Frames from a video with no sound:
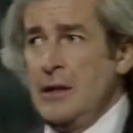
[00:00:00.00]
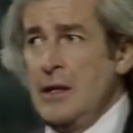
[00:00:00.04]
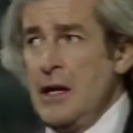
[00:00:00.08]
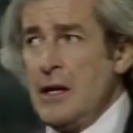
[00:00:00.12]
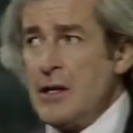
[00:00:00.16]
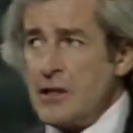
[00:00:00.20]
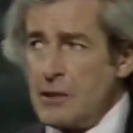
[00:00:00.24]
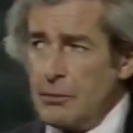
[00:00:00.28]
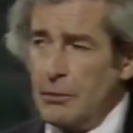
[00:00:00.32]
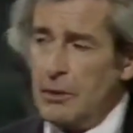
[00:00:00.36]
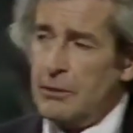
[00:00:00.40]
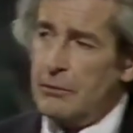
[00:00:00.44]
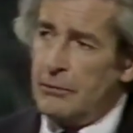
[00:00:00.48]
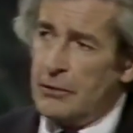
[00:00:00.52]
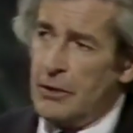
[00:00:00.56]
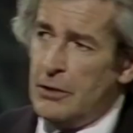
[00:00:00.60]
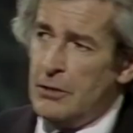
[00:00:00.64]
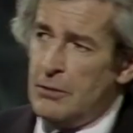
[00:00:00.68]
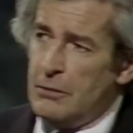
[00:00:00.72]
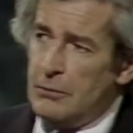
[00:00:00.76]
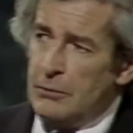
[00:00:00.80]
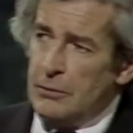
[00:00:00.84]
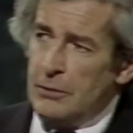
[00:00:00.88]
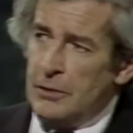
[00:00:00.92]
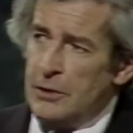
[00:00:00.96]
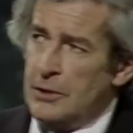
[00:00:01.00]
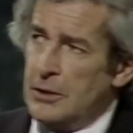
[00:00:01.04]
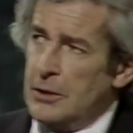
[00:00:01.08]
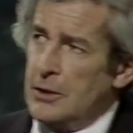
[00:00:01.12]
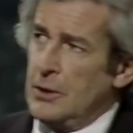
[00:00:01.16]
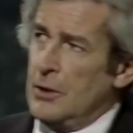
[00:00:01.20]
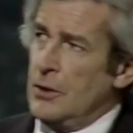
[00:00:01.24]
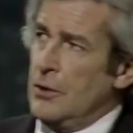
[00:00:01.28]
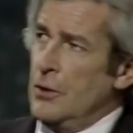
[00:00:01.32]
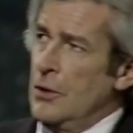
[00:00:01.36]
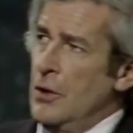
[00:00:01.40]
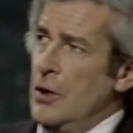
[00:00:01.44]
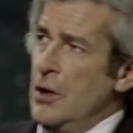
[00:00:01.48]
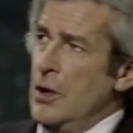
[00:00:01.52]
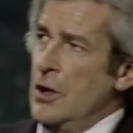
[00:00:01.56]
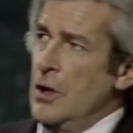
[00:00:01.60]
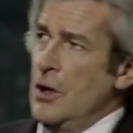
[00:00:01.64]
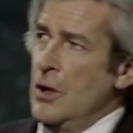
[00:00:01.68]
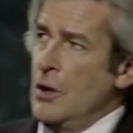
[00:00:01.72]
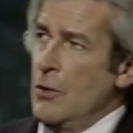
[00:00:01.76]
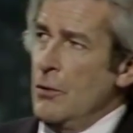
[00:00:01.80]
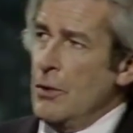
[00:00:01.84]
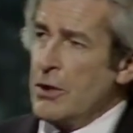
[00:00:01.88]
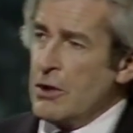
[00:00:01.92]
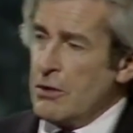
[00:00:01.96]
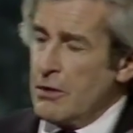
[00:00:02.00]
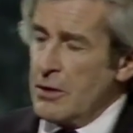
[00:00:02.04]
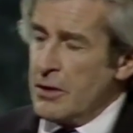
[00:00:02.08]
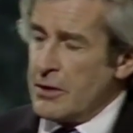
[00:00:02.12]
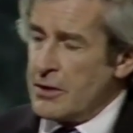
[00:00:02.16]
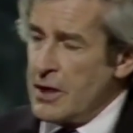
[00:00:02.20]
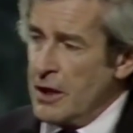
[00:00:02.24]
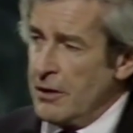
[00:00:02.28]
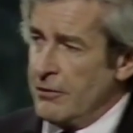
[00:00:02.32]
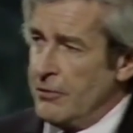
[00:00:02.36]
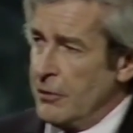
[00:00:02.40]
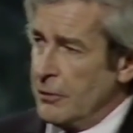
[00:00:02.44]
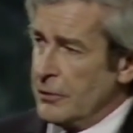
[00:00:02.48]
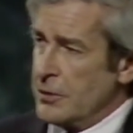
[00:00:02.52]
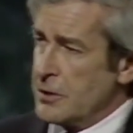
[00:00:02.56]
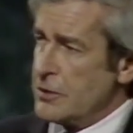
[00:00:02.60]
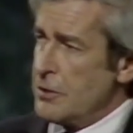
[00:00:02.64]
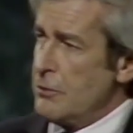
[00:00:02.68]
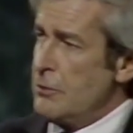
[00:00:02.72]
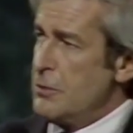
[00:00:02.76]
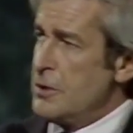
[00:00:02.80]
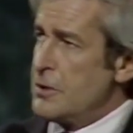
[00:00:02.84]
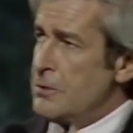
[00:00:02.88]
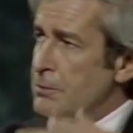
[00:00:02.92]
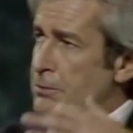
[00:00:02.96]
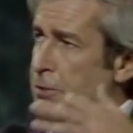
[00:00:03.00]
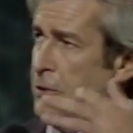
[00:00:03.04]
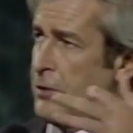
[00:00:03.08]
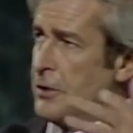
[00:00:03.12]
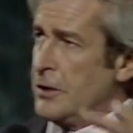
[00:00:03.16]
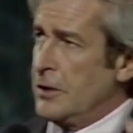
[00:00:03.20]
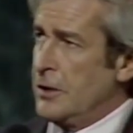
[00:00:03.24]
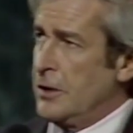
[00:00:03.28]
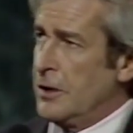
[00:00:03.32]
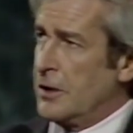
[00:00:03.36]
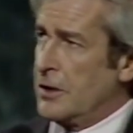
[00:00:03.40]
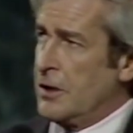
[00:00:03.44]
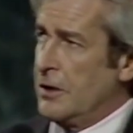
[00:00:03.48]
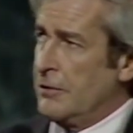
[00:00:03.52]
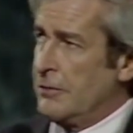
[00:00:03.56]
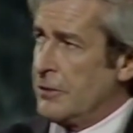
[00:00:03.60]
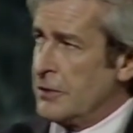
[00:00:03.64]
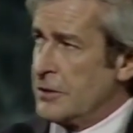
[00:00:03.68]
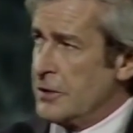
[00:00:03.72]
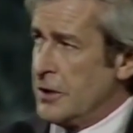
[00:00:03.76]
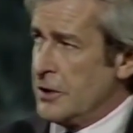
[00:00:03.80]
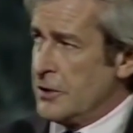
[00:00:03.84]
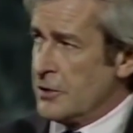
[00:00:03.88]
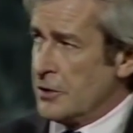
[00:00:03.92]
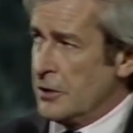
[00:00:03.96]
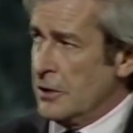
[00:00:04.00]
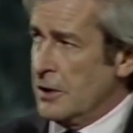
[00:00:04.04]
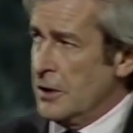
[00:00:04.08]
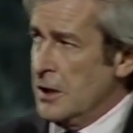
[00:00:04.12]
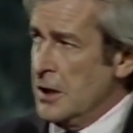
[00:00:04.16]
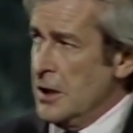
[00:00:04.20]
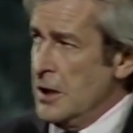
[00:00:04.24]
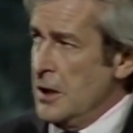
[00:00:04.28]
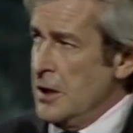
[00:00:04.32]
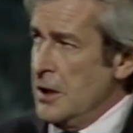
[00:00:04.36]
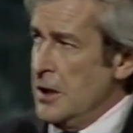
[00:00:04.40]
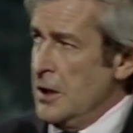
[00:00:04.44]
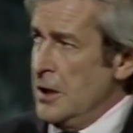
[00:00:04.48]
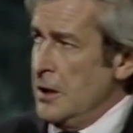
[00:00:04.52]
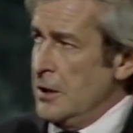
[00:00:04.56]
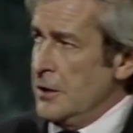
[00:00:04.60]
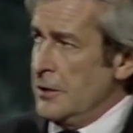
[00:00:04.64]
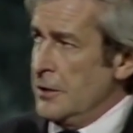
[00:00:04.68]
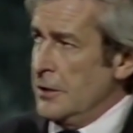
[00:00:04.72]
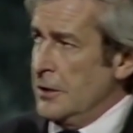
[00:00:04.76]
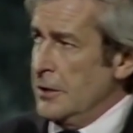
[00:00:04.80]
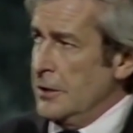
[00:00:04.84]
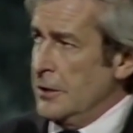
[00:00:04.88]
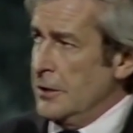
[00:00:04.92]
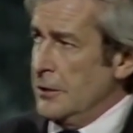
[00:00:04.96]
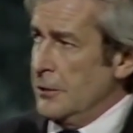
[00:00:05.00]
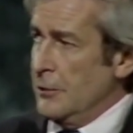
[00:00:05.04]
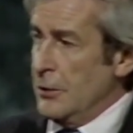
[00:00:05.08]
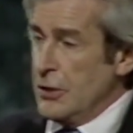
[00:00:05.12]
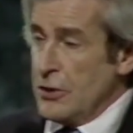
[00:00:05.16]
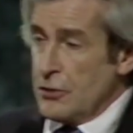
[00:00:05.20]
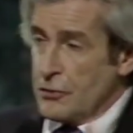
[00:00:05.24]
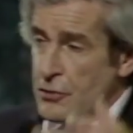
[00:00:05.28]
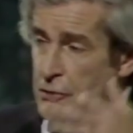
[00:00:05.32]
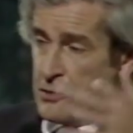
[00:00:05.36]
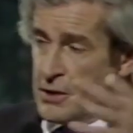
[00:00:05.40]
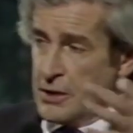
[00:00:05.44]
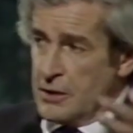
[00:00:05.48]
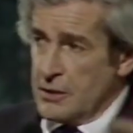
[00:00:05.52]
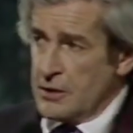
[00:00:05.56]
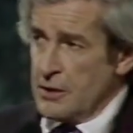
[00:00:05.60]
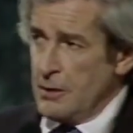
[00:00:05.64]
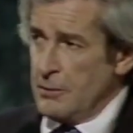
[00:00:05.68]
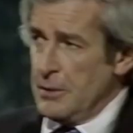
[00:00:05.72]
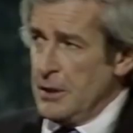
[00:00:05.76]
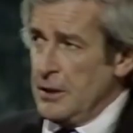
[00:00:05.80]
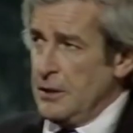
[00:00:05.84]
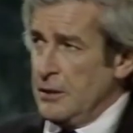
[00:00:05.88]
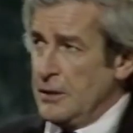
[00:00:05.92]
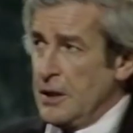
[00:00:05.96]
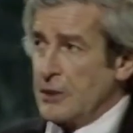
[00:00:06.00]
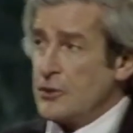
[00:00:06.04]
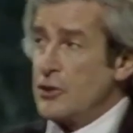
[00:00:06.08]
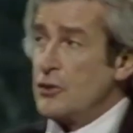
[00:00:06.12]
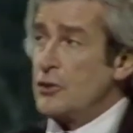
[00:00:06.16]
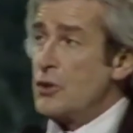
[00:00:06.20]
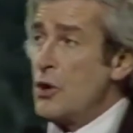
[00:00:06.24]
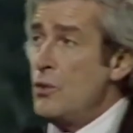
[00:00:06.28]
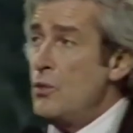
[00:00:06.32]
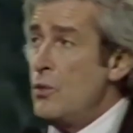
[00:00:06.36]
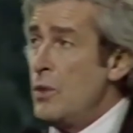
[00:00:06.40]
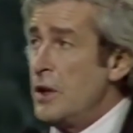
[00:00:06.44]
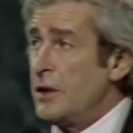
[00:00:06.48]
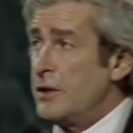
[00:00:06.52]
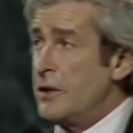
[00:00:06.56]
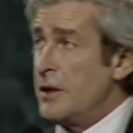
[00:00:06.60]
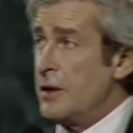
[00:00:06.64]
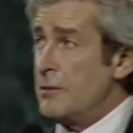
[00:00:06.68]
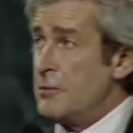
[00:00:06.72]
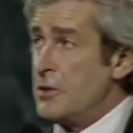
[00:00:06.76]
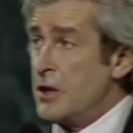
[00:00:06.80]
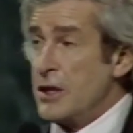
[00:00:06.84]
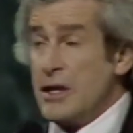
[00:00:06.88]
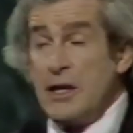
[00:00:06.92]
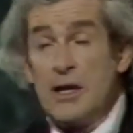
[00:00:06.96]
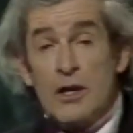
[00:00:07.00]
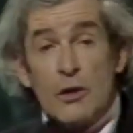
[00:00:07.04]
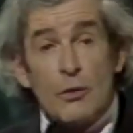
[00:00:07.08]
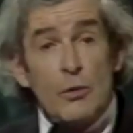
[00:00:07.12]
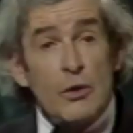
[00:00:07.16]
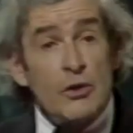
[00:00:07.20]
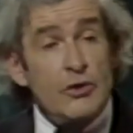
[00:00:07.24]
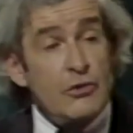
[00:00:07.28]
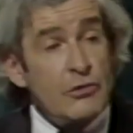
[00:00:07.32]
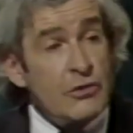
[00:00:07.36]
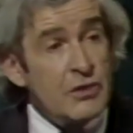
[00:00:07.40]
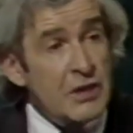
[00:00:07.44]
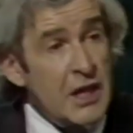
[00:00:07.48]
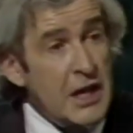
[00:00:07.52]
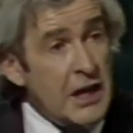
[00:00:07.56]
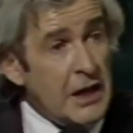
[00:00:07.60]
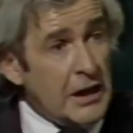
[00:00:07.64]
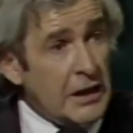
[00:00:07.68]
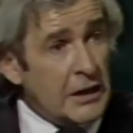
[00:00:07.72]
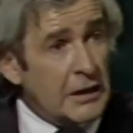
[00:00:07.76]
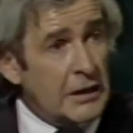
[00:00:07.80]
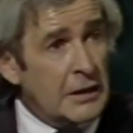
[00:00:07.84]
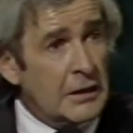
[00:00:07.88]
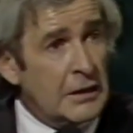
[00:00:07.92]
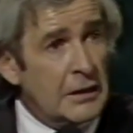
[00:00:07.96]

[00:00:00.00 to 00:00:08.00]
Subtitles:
And he said, well, you know, when you're on a telephone, there's always a point in the conversation when you're talking to somebody that you don't want them to hear what you're saying.